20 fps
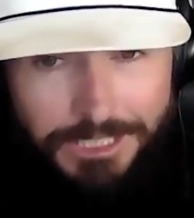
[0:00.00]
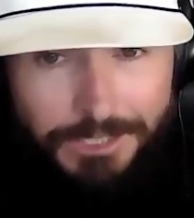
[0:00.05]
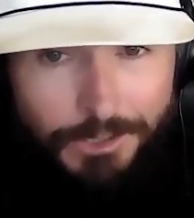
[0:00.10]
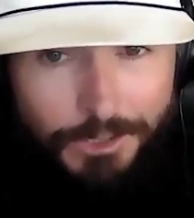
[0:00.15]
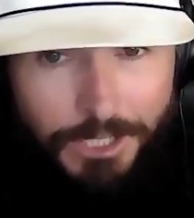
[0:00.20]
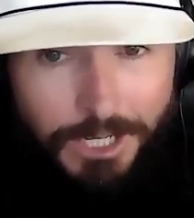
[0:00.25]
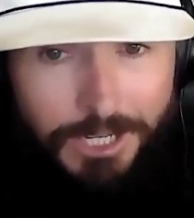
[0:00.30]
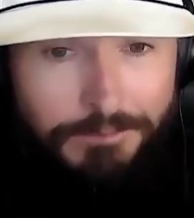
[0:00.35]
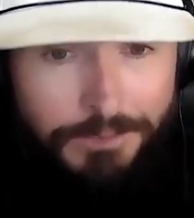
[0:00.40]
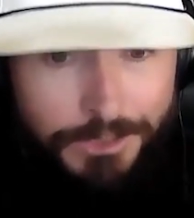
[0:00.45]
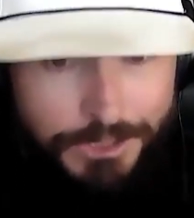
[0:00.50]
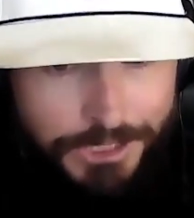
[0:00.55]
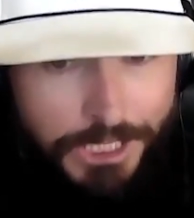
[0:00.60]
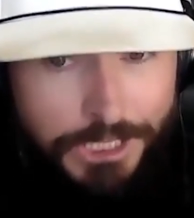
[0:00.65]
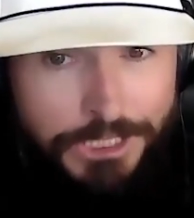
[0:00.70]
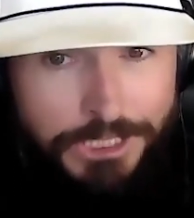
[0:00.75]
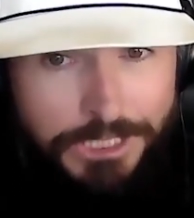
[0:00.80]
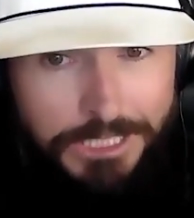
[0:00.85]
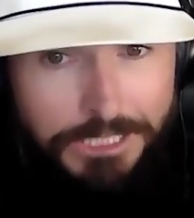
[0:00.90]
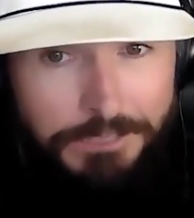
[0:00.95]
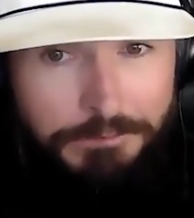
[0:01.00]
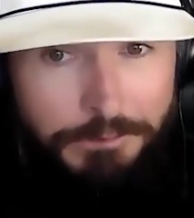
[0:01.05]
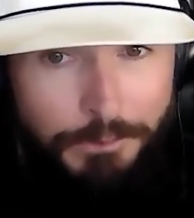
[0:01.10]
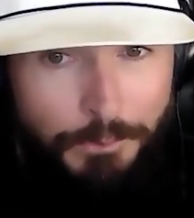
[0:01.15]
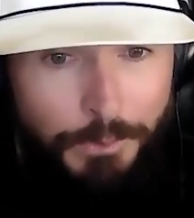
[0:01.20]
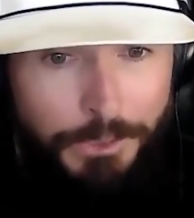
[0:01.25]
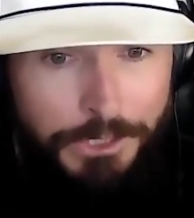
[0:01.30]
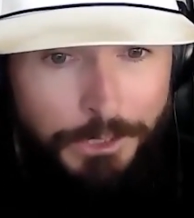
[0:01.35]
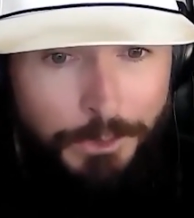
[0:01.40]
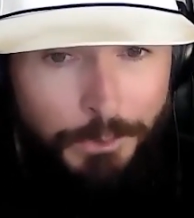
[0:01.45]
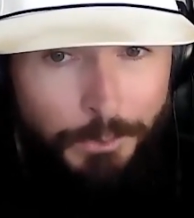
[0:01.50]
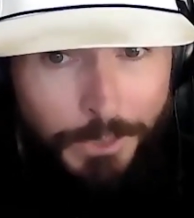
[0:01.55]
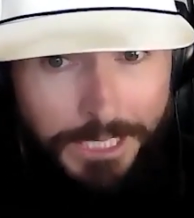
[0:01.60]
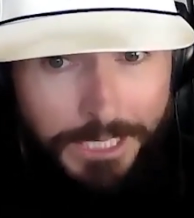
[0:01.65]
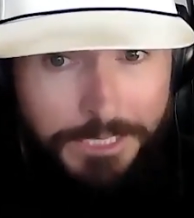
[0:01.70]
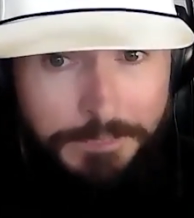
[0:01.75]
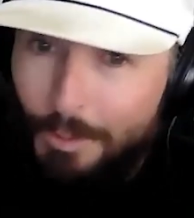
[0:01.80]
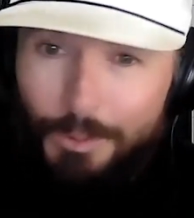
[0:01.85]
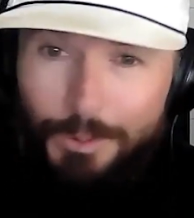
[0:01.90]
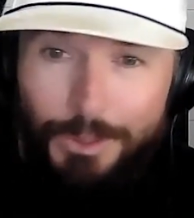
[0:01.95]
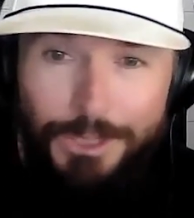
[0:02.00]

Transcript: or conversation if and when they're ready,